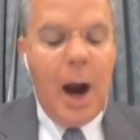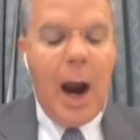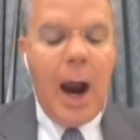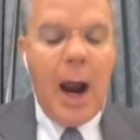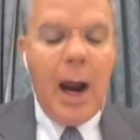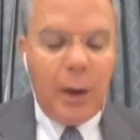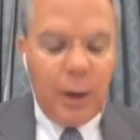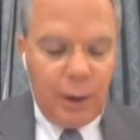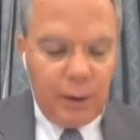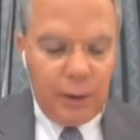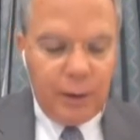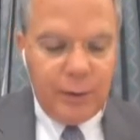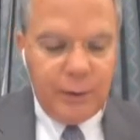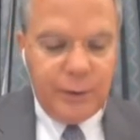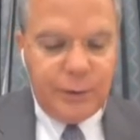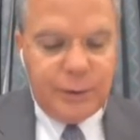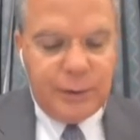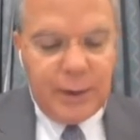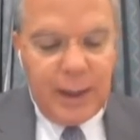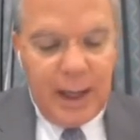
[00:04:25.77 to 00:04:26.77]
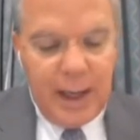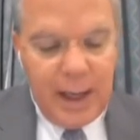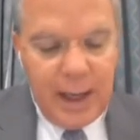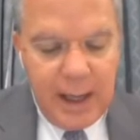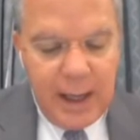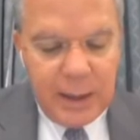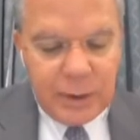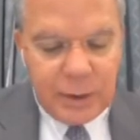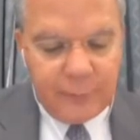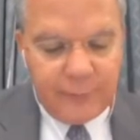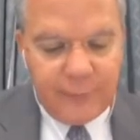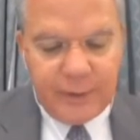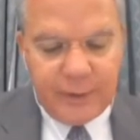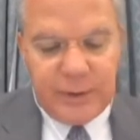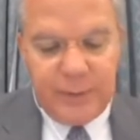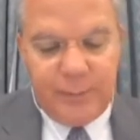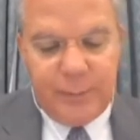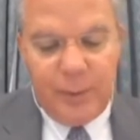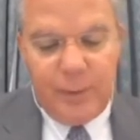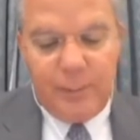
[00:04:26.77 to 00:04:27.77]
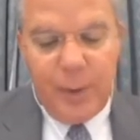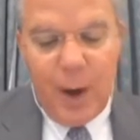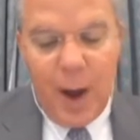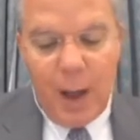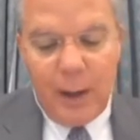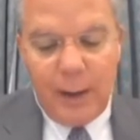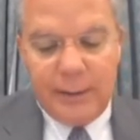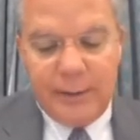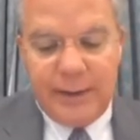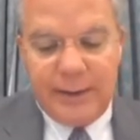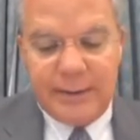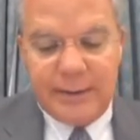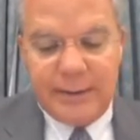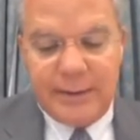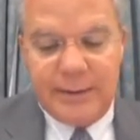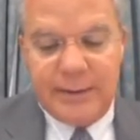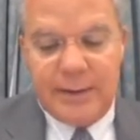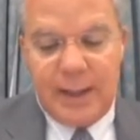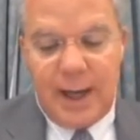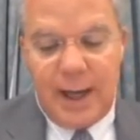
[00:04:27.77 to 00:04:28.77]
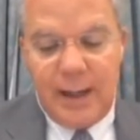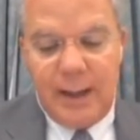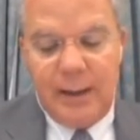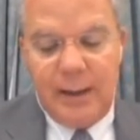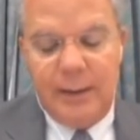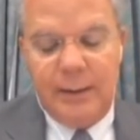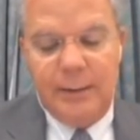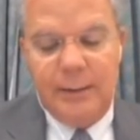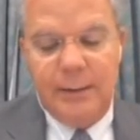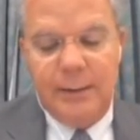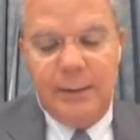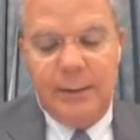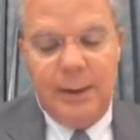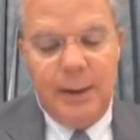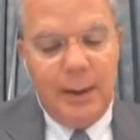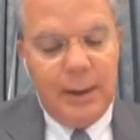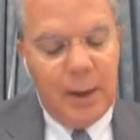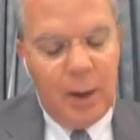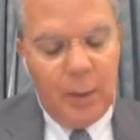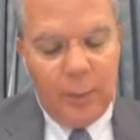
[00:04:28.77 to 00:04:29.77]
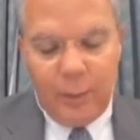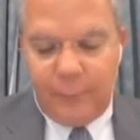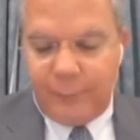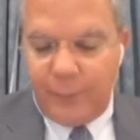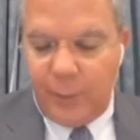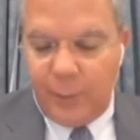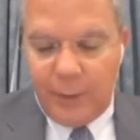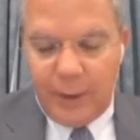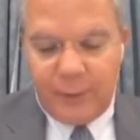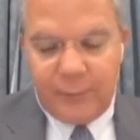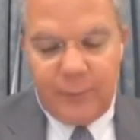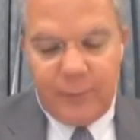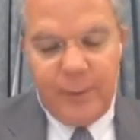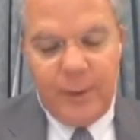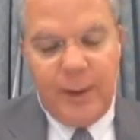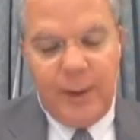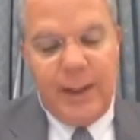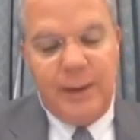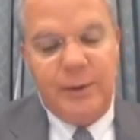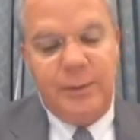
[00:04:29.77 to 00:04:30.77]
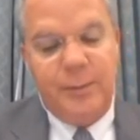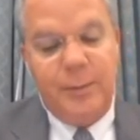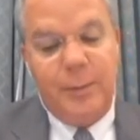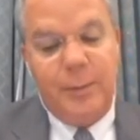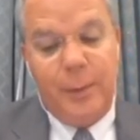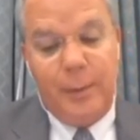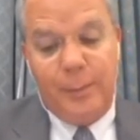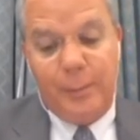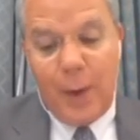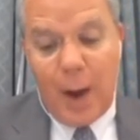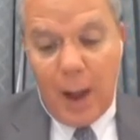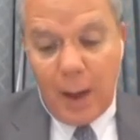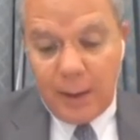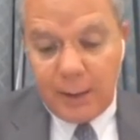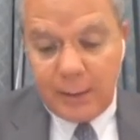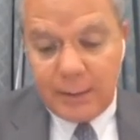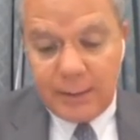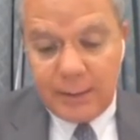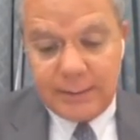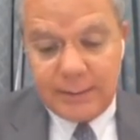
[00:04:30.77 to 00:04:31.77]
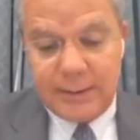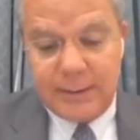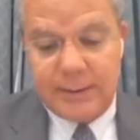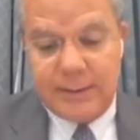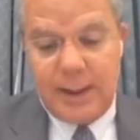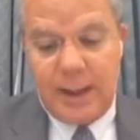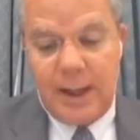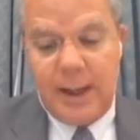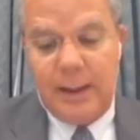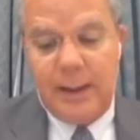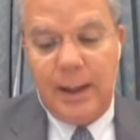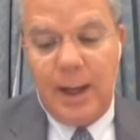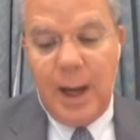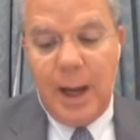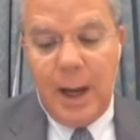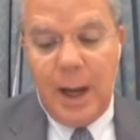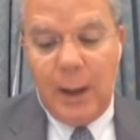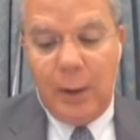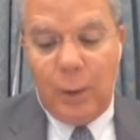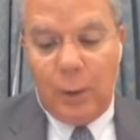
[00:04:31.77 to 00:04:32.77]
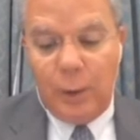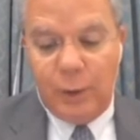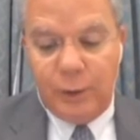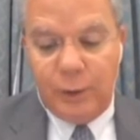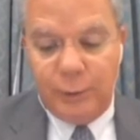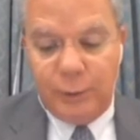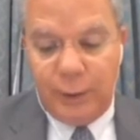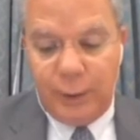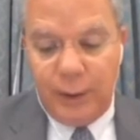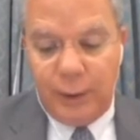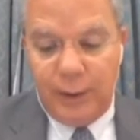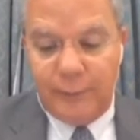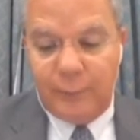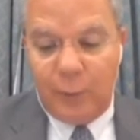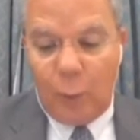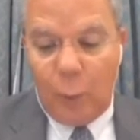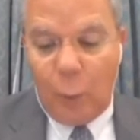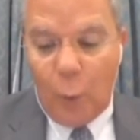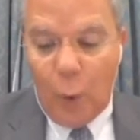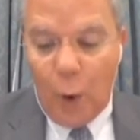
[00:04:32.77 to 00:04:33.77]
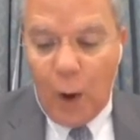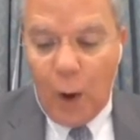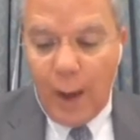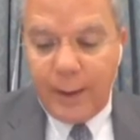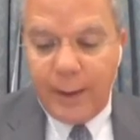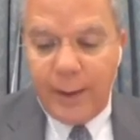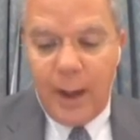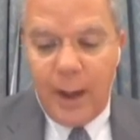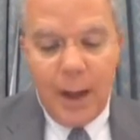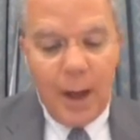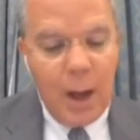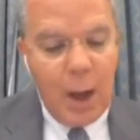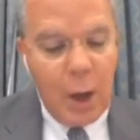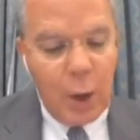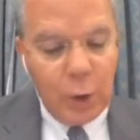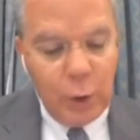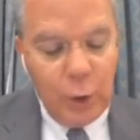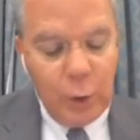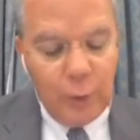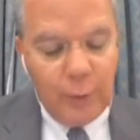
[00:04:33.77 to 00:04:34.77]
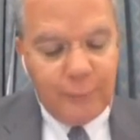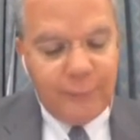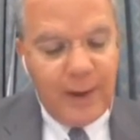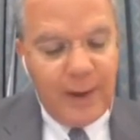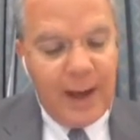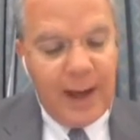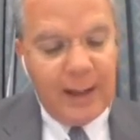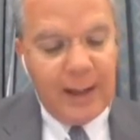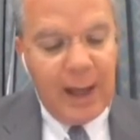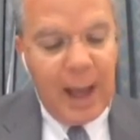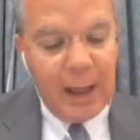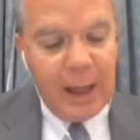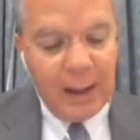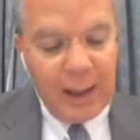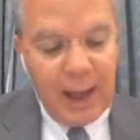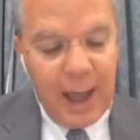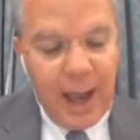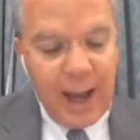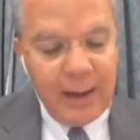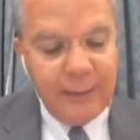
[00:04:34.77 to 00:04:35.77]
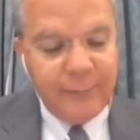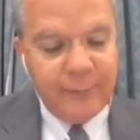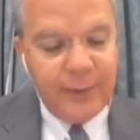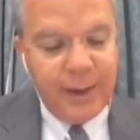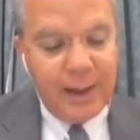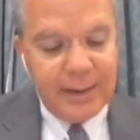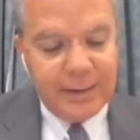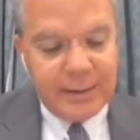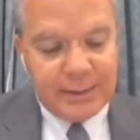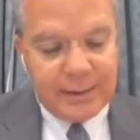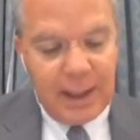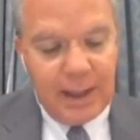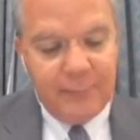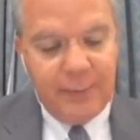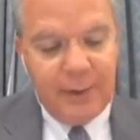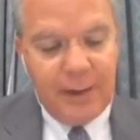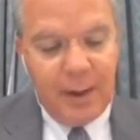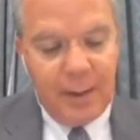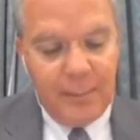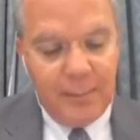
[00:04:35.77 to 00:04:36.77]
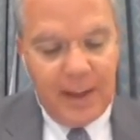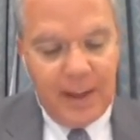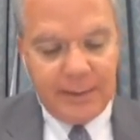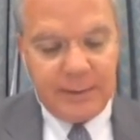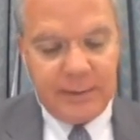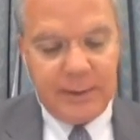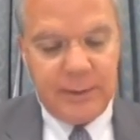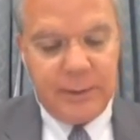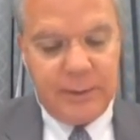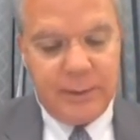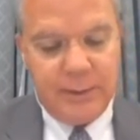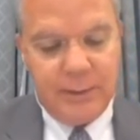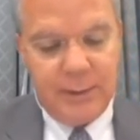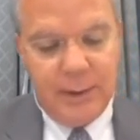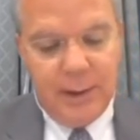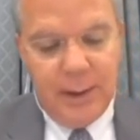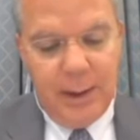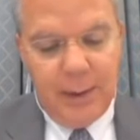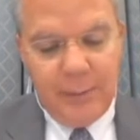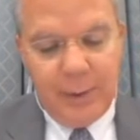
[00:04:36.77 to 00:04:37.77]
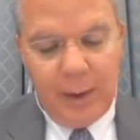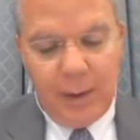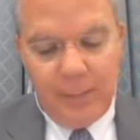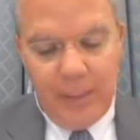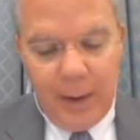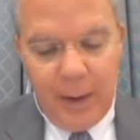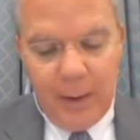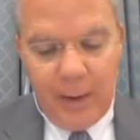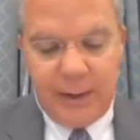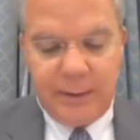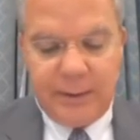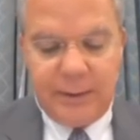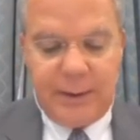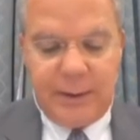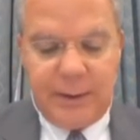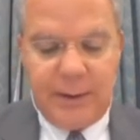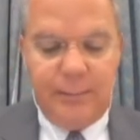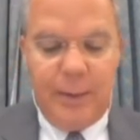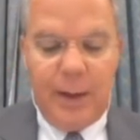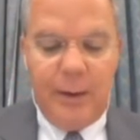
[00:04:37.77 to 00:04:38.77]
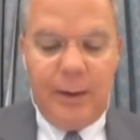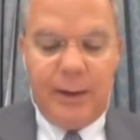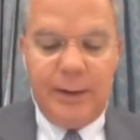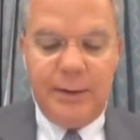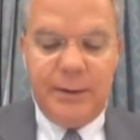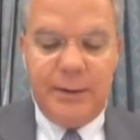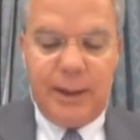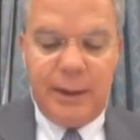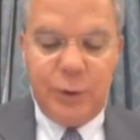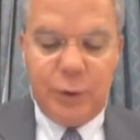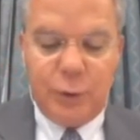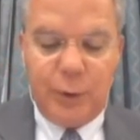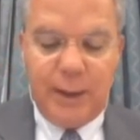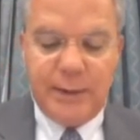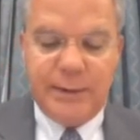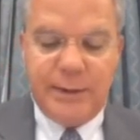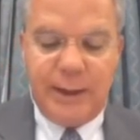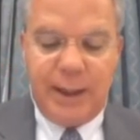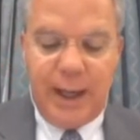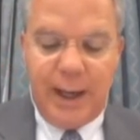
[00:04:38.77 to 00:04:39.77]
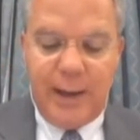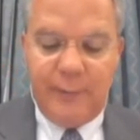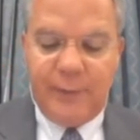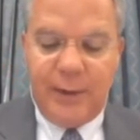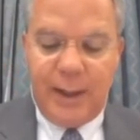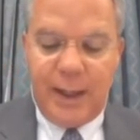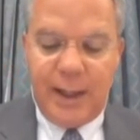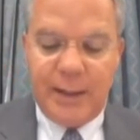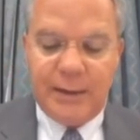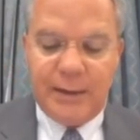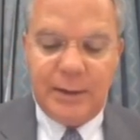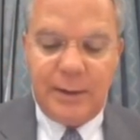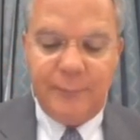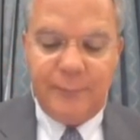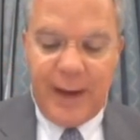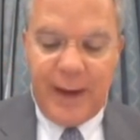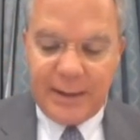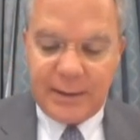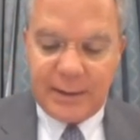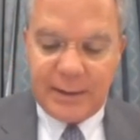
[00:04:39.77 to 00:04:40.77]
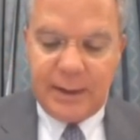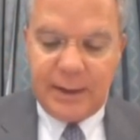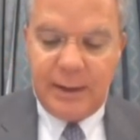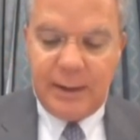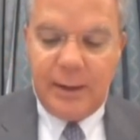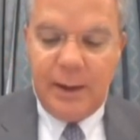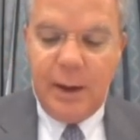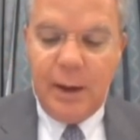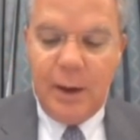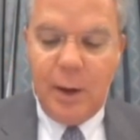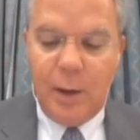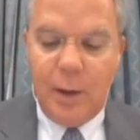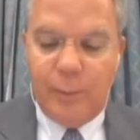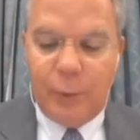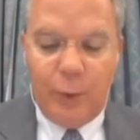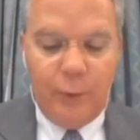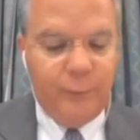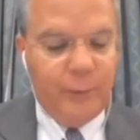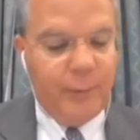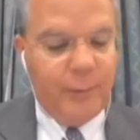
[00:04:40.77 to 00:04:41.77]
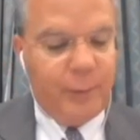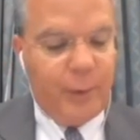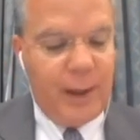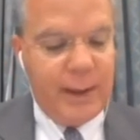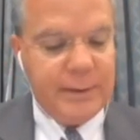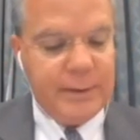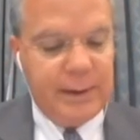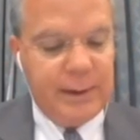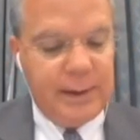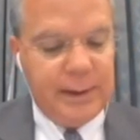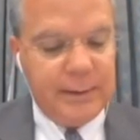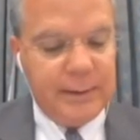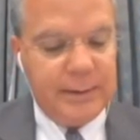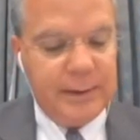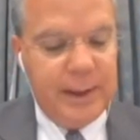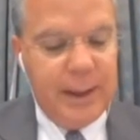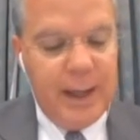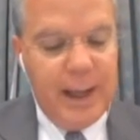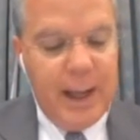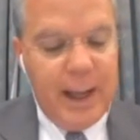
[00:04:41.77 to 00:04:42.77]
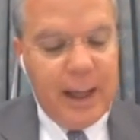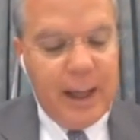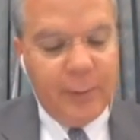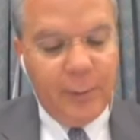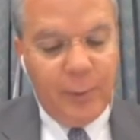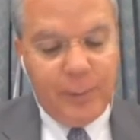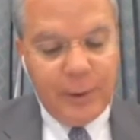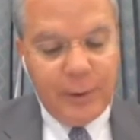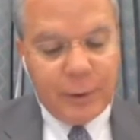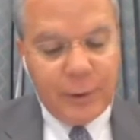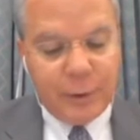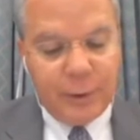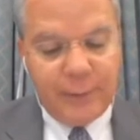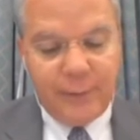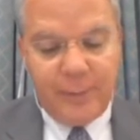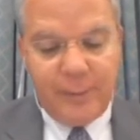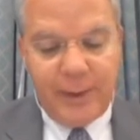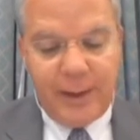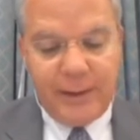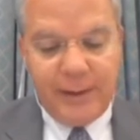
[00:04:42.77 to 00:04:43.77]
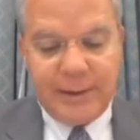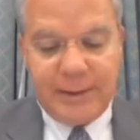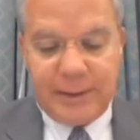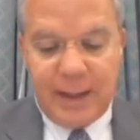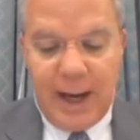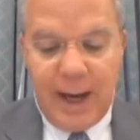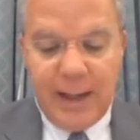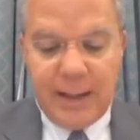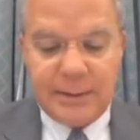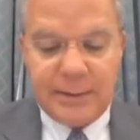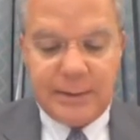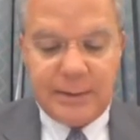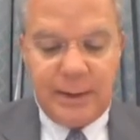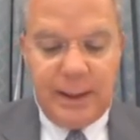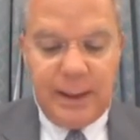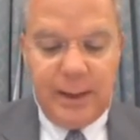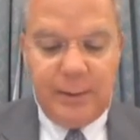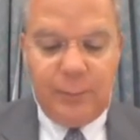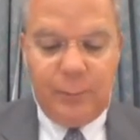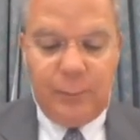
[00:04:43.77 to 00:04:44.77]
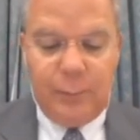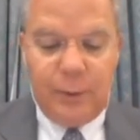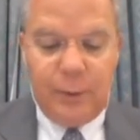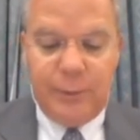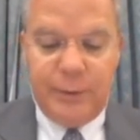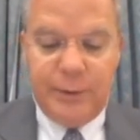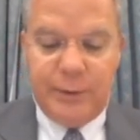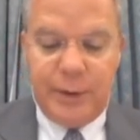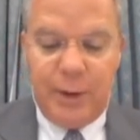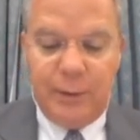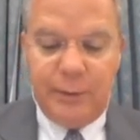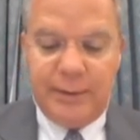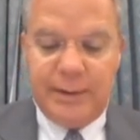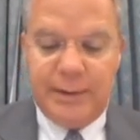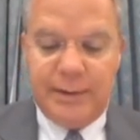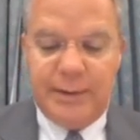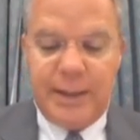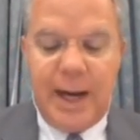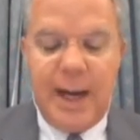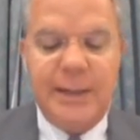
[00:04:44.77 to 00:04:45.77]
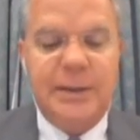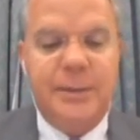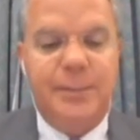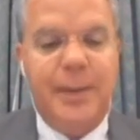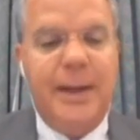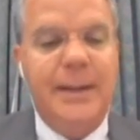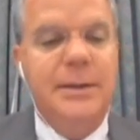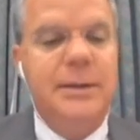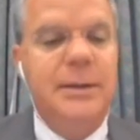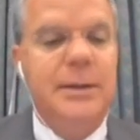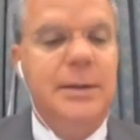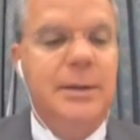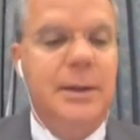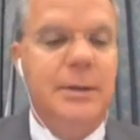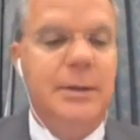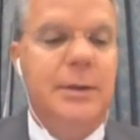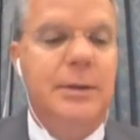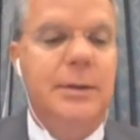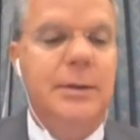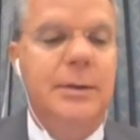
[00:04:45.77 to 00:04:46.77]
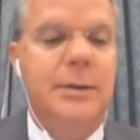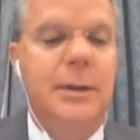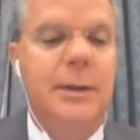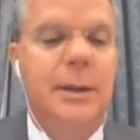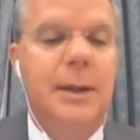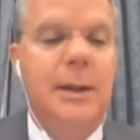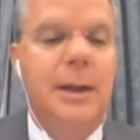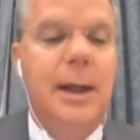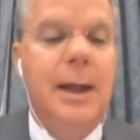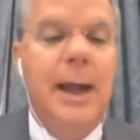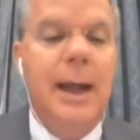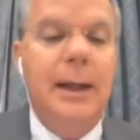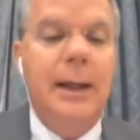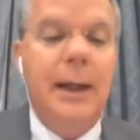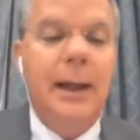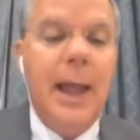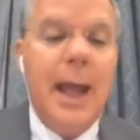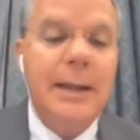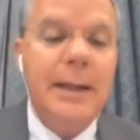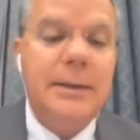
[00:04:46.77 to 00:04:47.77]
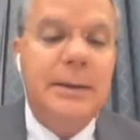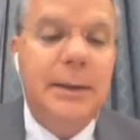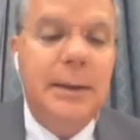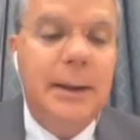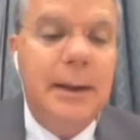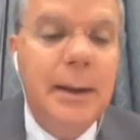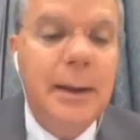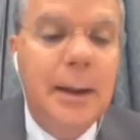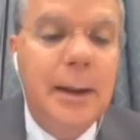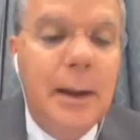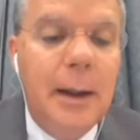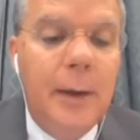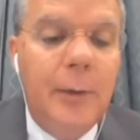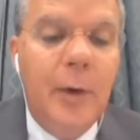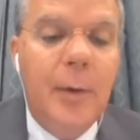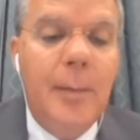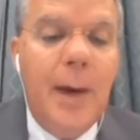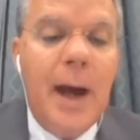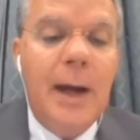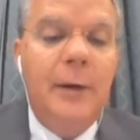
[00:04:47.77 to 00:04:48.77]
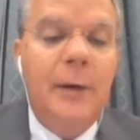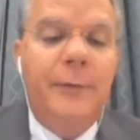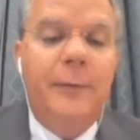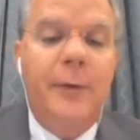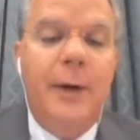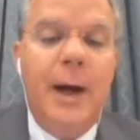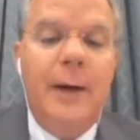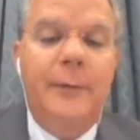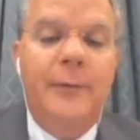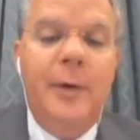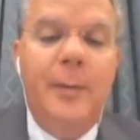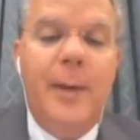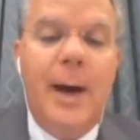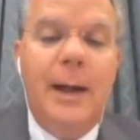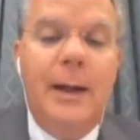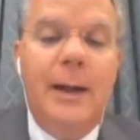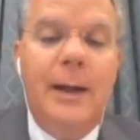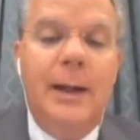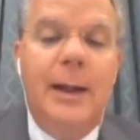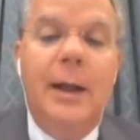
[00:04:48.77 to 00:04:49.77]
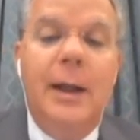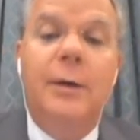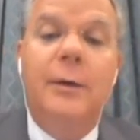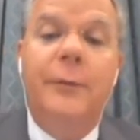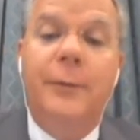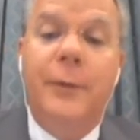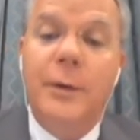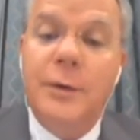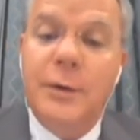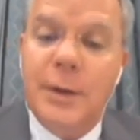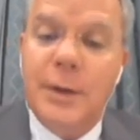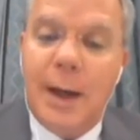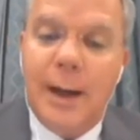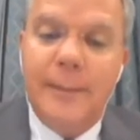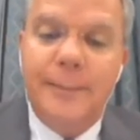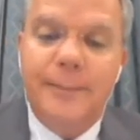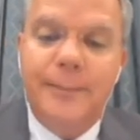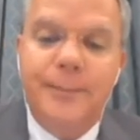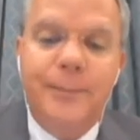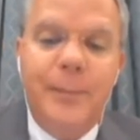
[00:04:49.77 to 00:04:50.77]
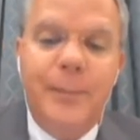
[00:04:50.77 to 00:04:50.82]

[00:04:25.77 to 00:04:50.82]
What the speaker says: I urge each of us to put politics aside. I know we're a few weeks from election, but put politics aside in order to deliver one unified, life-saving message that Americans can trust the FDA's vaccine approval process. And it will be driven by the science and will result in science-based decisions. And lastly, a reminder for everybody to get your flu shot.